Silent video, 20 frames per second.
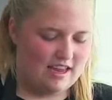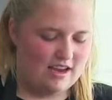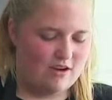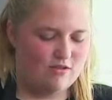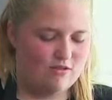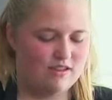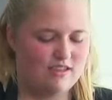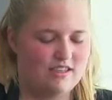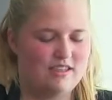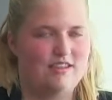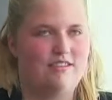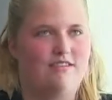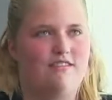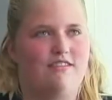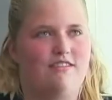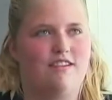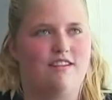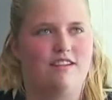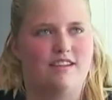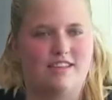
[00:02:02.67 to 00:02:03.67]
don't
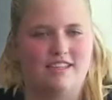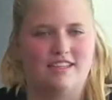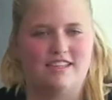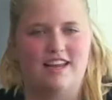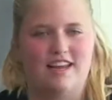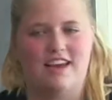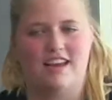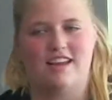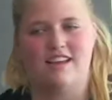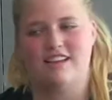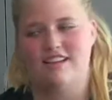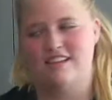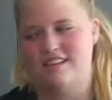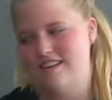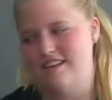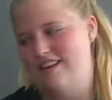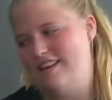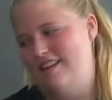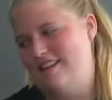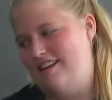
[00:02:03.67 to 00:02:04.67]
stick
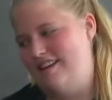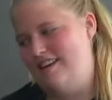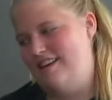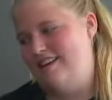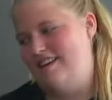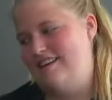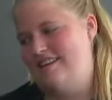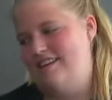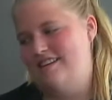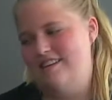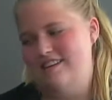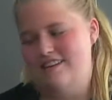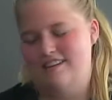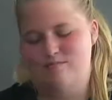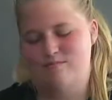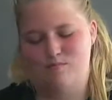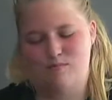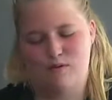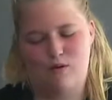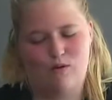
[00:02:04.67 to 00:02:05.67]
to the
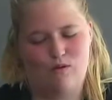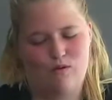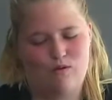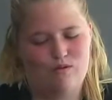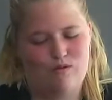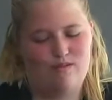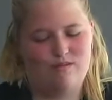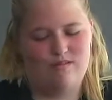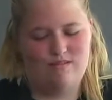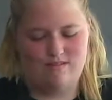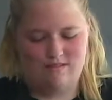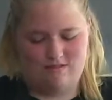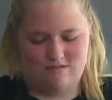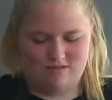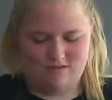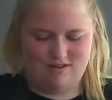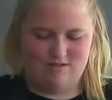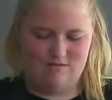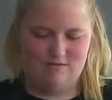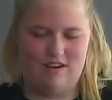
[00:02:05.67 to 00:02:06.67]
bowl
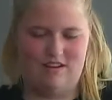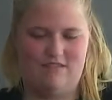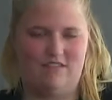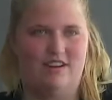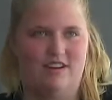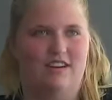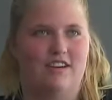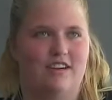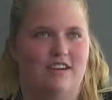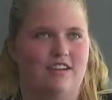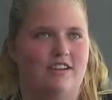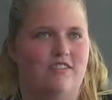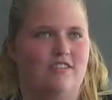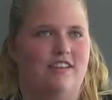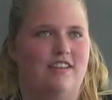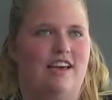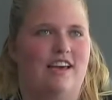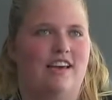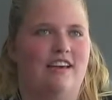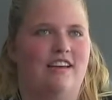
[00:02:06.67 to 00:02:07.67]
or whatever you're using.